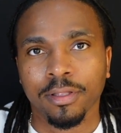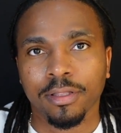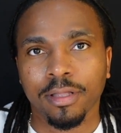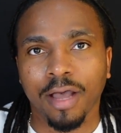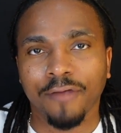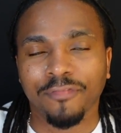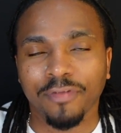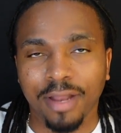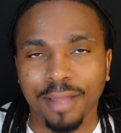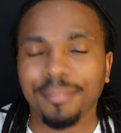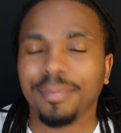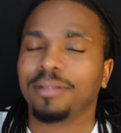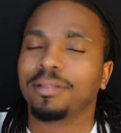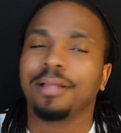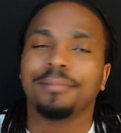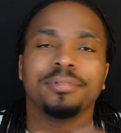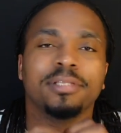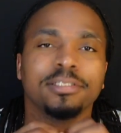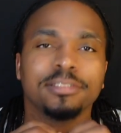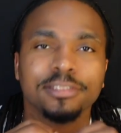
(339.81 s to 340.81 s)
I feel I
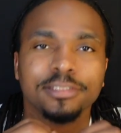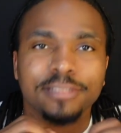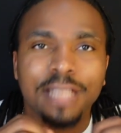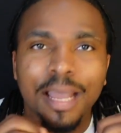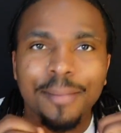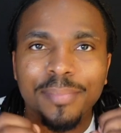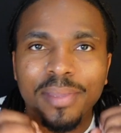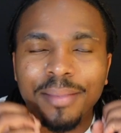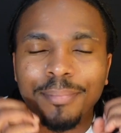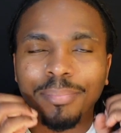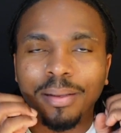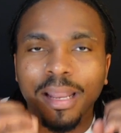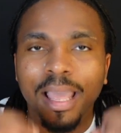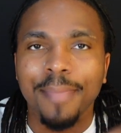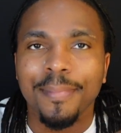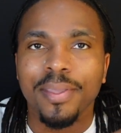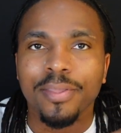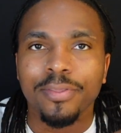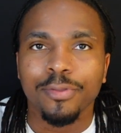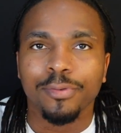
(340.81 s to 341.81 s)
mean, this is not me
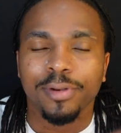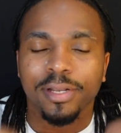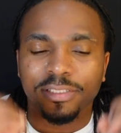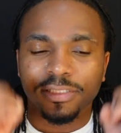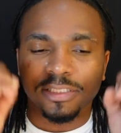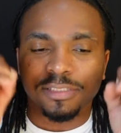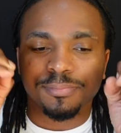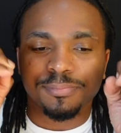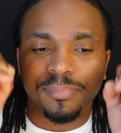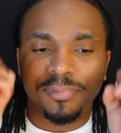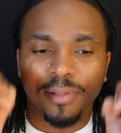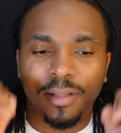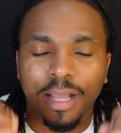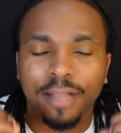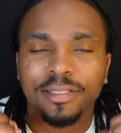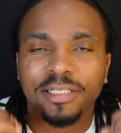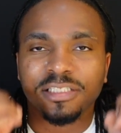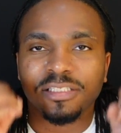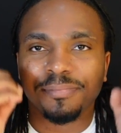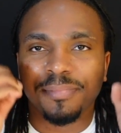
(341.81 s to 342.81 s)
blaming you. This is
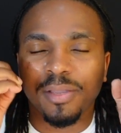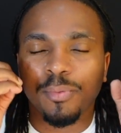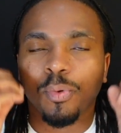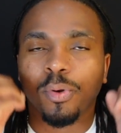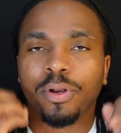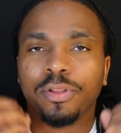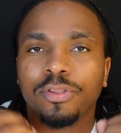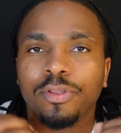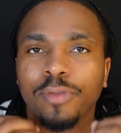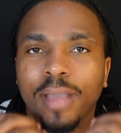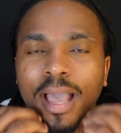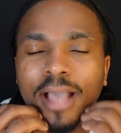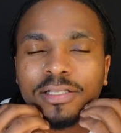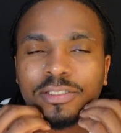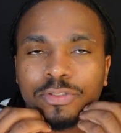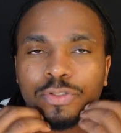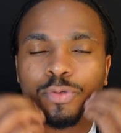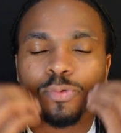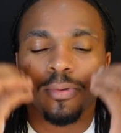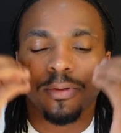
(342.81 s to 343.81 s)
uh, this is me wanting to ask
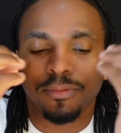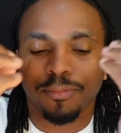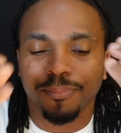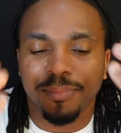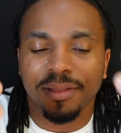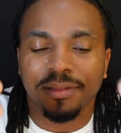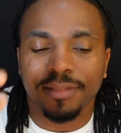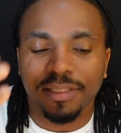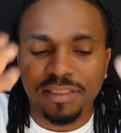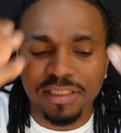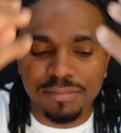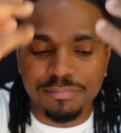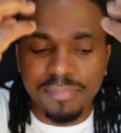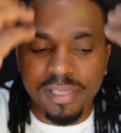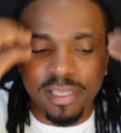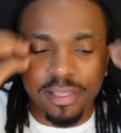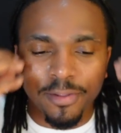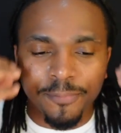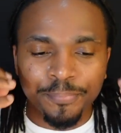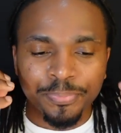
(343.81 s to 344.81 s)
you. This is
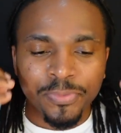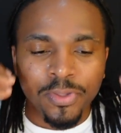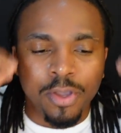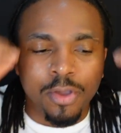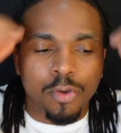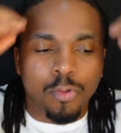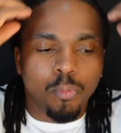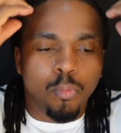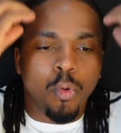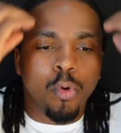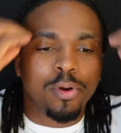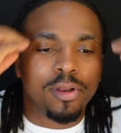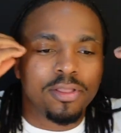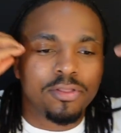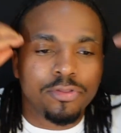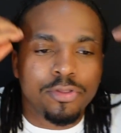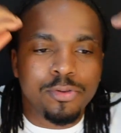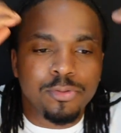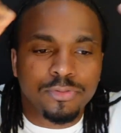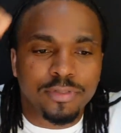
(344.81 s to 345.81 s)
me
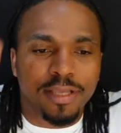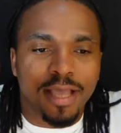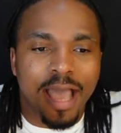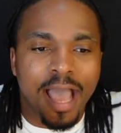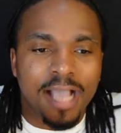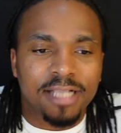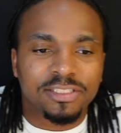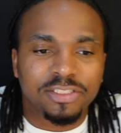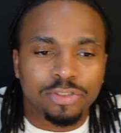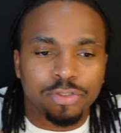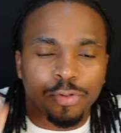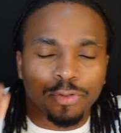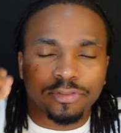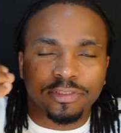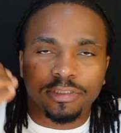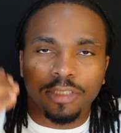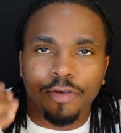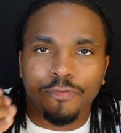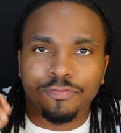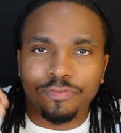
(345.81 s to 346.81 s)
wanting you to ask
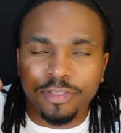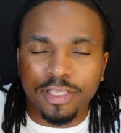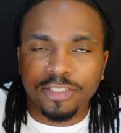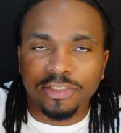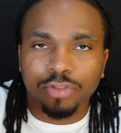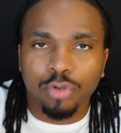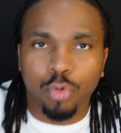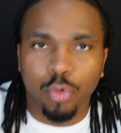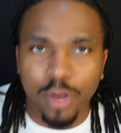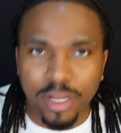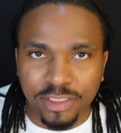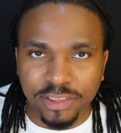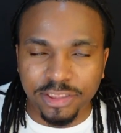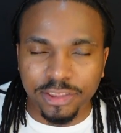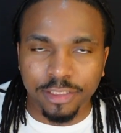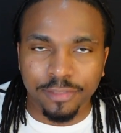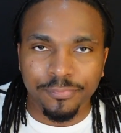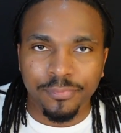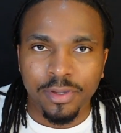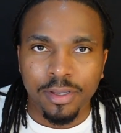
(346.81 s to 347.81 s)
yourself this
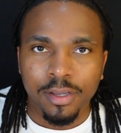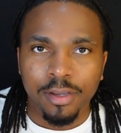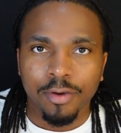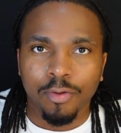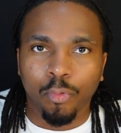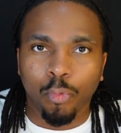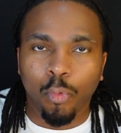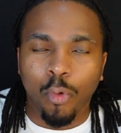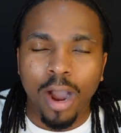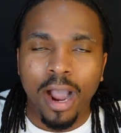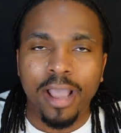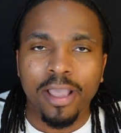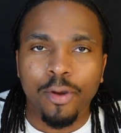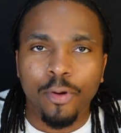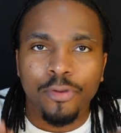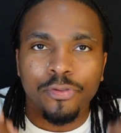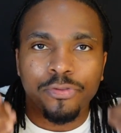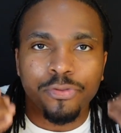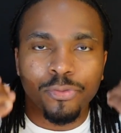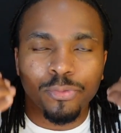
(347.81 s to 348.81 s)
question: Why
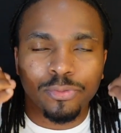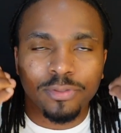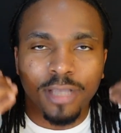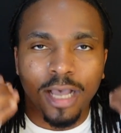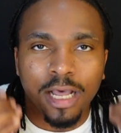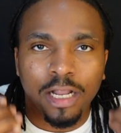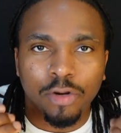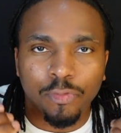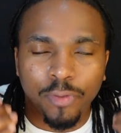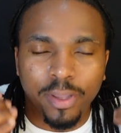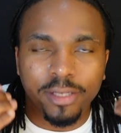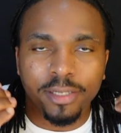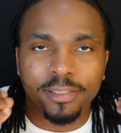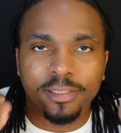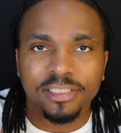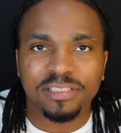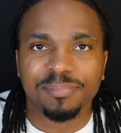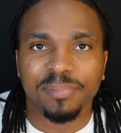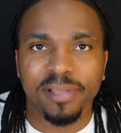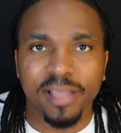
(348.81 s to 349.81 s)
are you tolerating
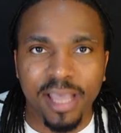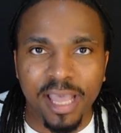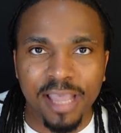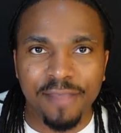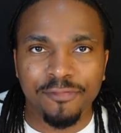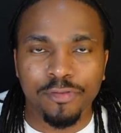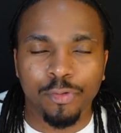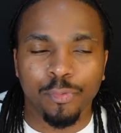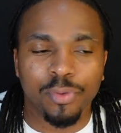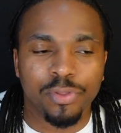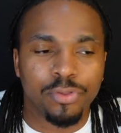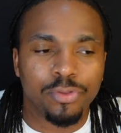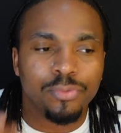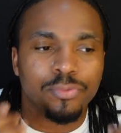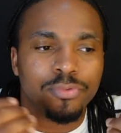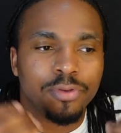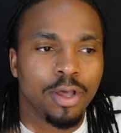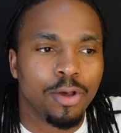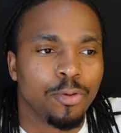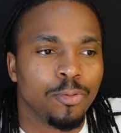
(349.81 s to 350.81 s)
this behavior when you
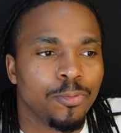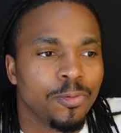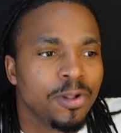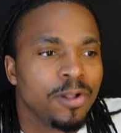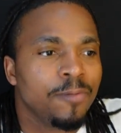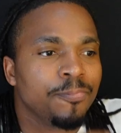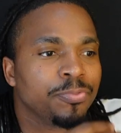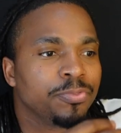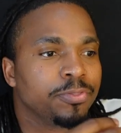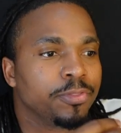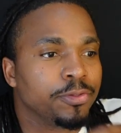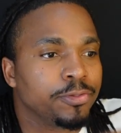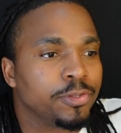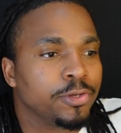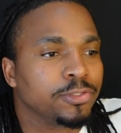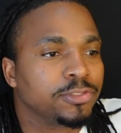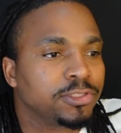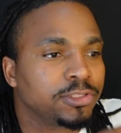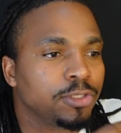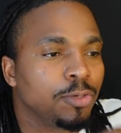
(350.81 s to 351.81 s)
know that
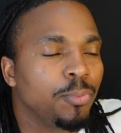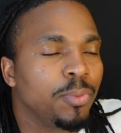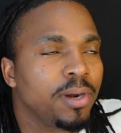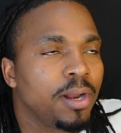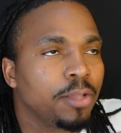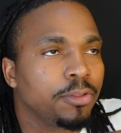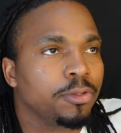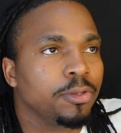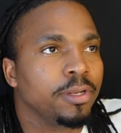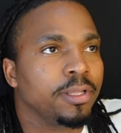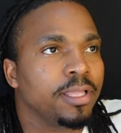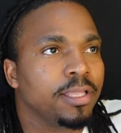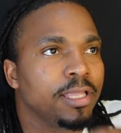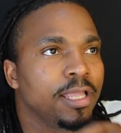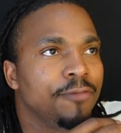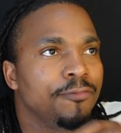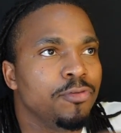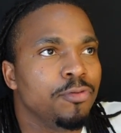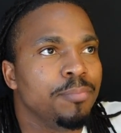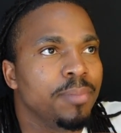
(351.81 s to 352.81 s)
there's someone out there that can
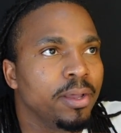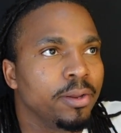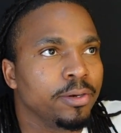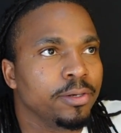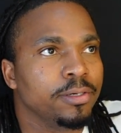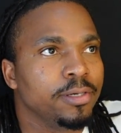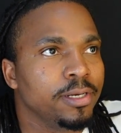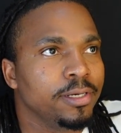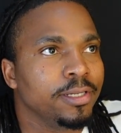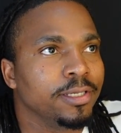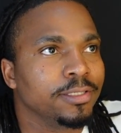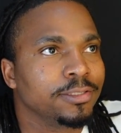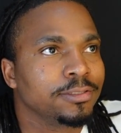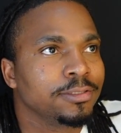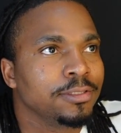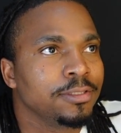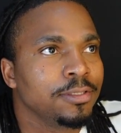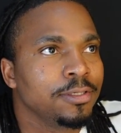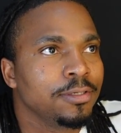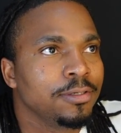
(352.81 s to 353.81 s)
give you better than this,
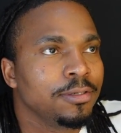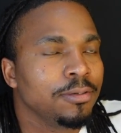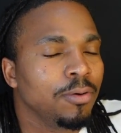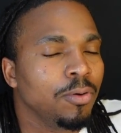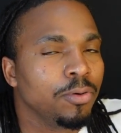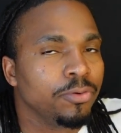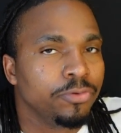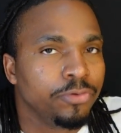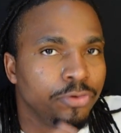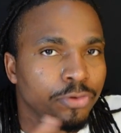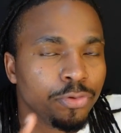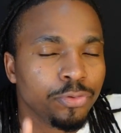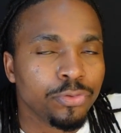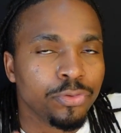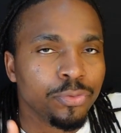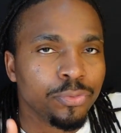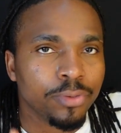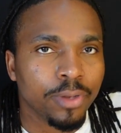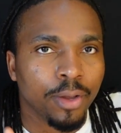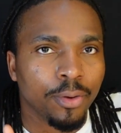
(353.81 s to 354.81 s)
or do
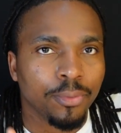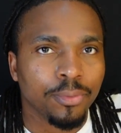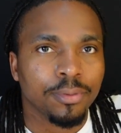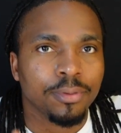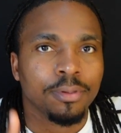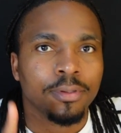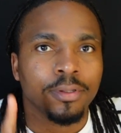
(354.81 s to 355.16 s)
you know?